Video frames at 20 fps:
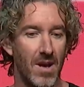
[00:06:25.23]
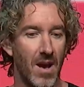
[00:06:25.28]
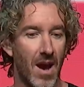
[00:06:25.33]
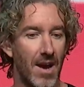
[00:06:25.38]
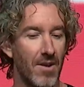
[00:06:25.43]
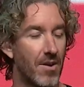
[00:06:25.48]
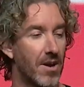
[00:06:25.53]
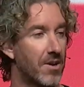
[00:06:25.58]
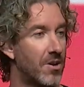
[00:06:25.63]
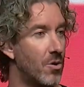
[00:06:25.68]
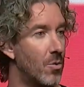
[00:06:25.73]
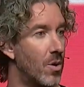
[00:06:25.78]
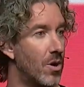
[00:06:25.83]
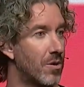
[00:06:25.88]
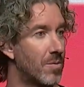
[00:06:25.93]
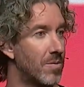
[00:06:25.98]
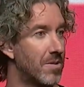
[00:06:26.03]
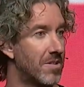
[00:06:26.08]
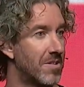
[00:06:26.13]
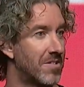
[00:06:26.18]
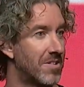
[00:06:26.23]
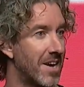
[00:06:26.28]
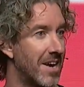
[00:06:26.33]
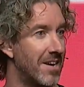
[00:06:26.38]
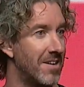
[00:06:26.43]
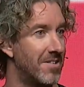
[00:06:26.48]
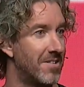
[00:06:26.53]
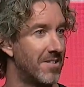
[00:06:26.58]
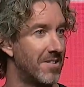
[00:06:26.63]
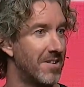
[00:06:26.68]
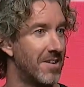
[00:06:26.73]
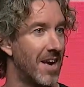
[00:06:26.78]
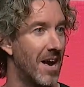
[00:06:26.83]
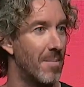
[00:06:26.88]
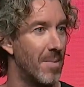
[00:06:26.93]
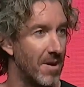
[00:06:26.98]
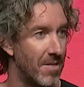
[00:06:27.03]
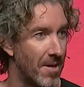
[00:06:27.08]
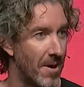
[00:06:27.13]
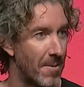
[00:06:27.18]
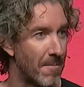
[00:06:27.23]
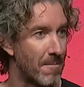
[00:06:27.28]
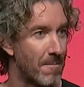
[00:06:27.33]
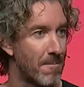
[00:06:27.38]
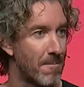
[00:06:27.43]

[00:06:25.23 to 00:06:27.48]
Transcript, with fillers: I'd like you to welcome to the stage Amita.